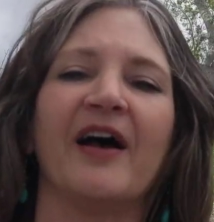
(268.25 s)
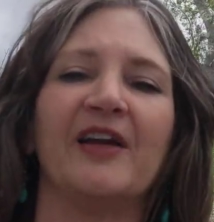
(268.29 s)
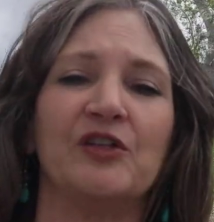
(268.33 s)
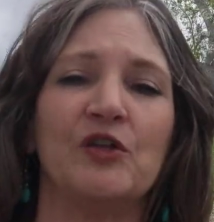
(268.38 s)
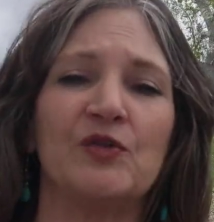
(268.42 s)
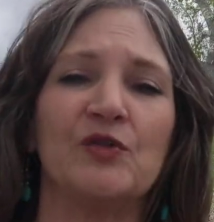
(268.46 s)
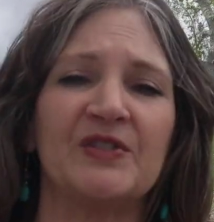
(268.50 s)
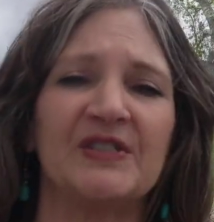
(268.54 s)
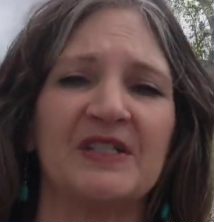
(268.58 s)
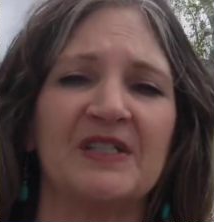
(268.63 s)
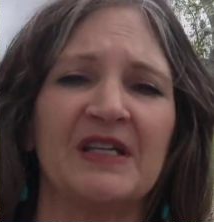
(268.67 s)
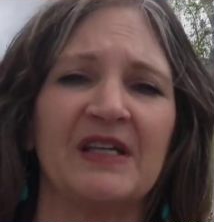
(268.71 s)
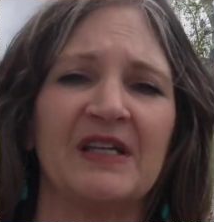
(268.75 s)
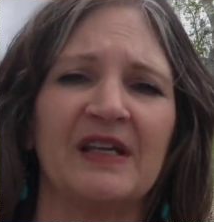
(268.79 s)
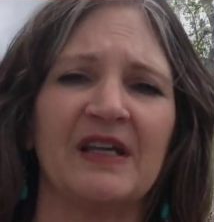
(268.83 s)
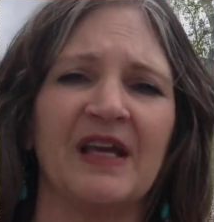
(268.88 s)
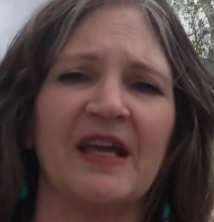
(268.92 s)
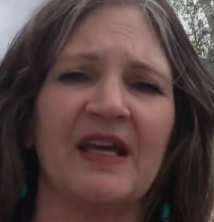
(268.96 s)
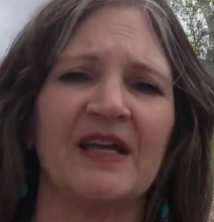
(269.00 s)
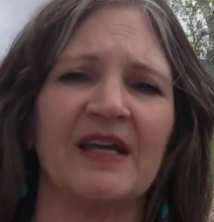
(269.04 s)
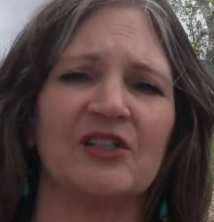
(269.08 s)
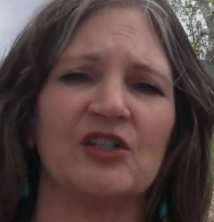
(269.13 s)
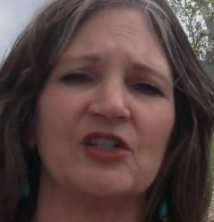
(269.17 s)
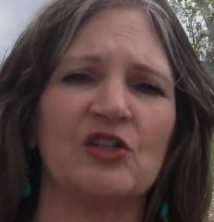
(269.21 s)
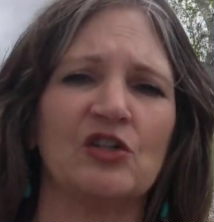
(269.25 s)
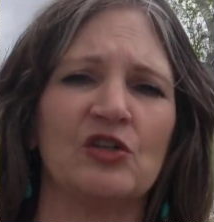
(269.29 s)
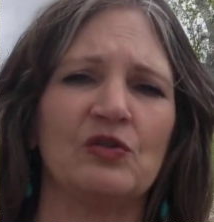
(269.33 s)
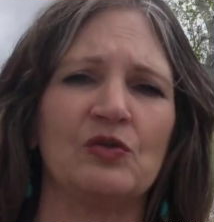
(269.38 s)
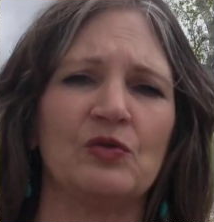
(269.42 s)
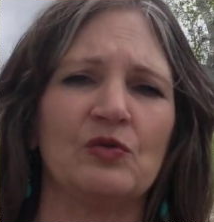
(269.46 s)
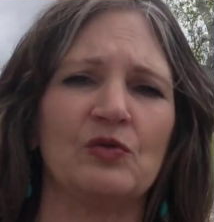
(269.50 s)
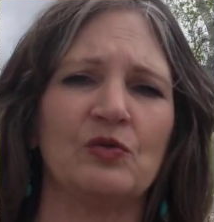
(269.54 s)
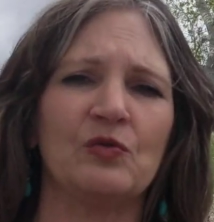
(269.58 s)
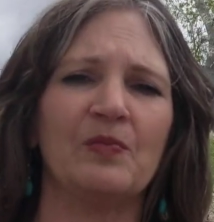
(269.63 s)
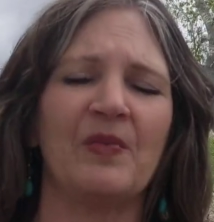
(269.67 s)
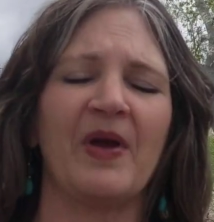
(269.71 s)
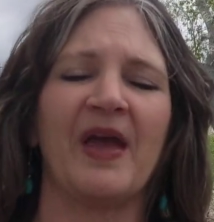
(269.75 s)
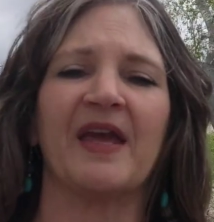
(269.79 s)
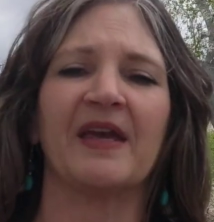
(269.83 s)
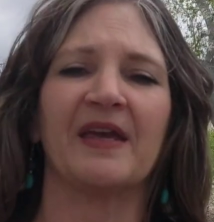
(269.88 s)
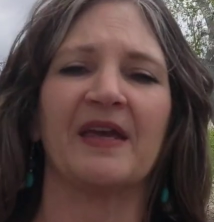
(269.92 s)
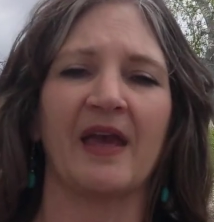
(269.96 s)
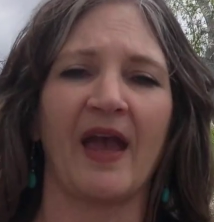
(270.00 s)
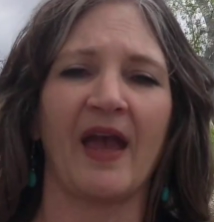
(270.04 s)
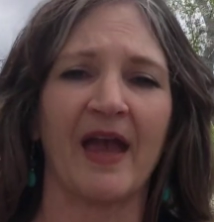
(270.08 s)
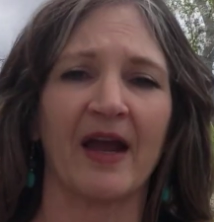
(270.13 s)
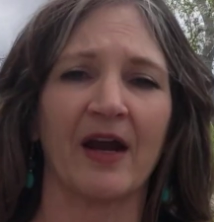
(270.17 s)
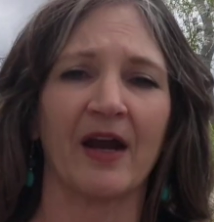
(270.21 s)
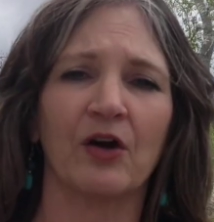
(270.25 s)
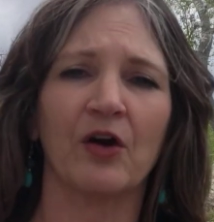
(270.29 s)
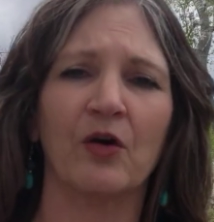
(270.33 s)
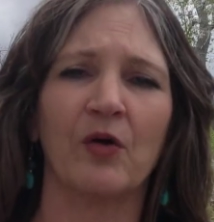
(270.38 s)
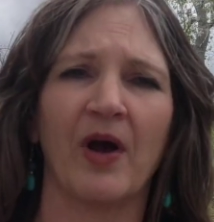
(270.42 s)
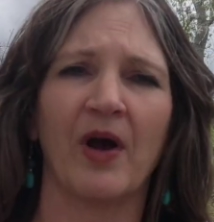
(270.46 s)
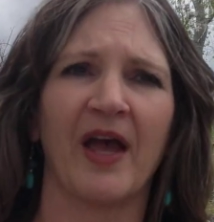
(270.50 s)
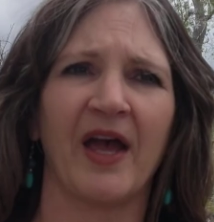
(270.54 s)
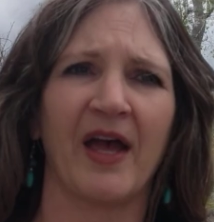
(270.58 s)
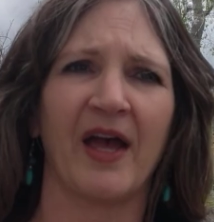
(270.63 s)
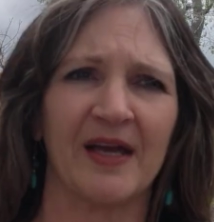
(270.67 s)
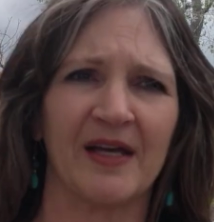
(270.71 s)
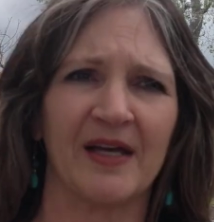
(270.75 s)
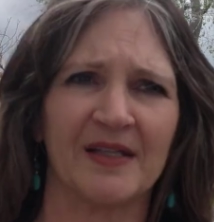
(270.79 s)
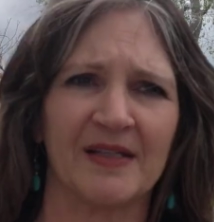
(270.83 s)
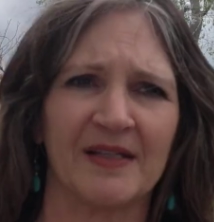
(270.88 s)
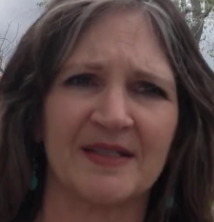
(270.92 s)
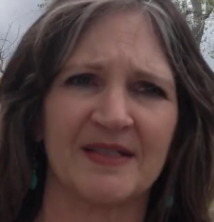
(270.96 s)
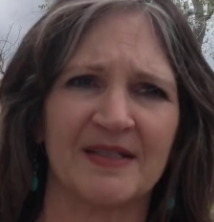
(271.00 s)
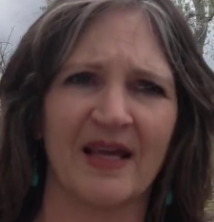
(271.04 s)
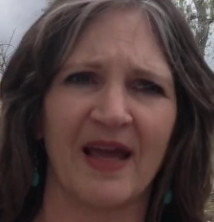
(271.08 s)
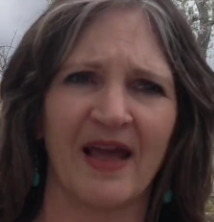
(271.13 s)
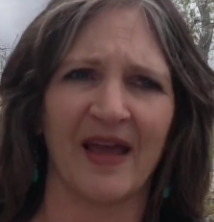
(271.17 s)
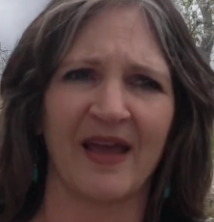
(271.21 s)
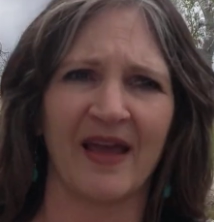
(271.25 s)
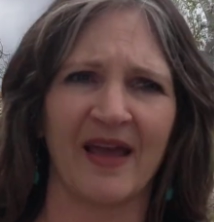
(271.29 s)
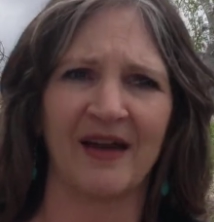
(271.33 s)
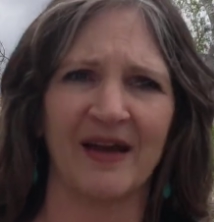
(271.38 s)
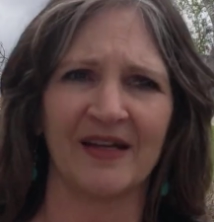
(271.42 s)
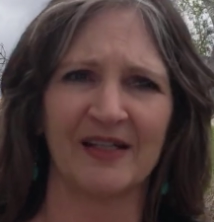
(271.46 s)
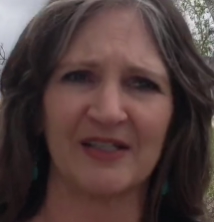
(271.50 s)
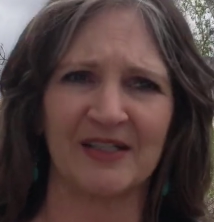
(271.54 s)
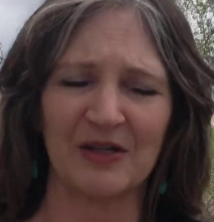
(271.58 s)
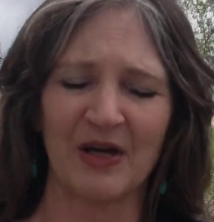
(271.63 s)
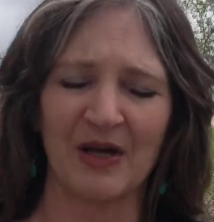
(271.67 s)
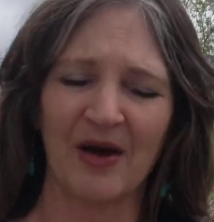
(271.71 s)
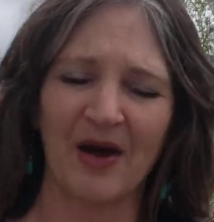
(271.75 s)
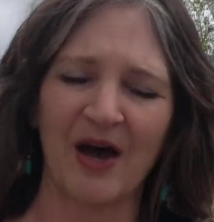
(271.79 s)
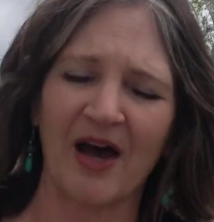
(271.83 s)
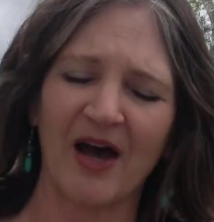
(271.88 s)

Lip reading: using it to make arrowheads and